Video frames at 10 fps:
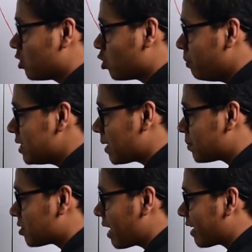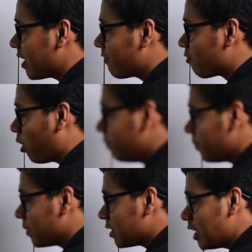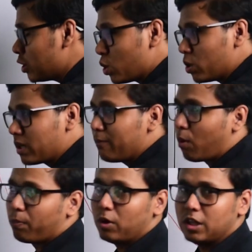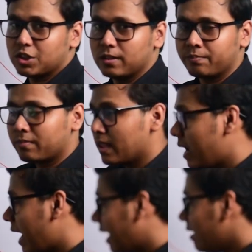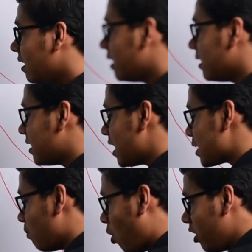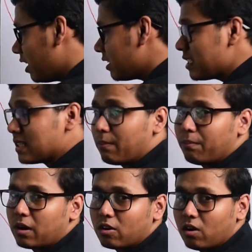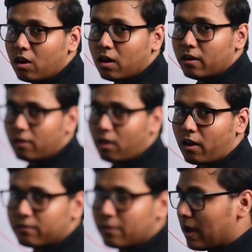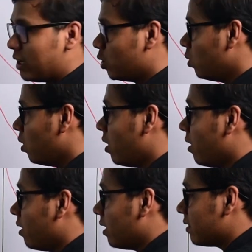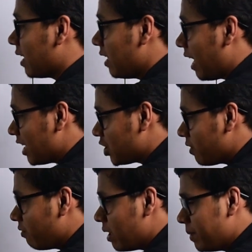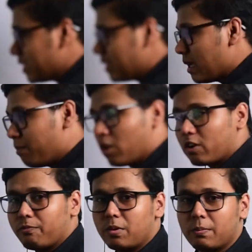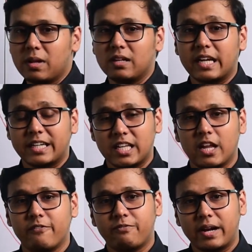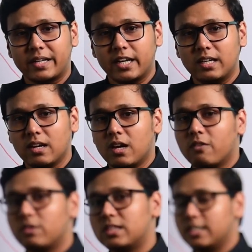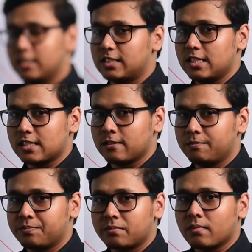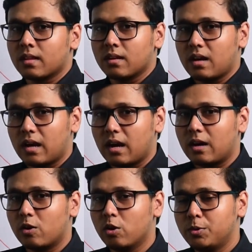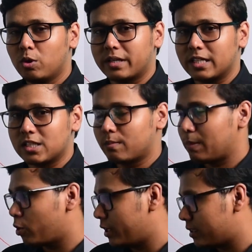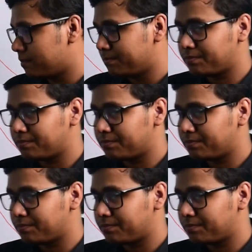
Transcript: to be subtracted from the total population, and the smaller this number of the value, the larger will be the number of people getting infected with the disease. I hope you are getting my point.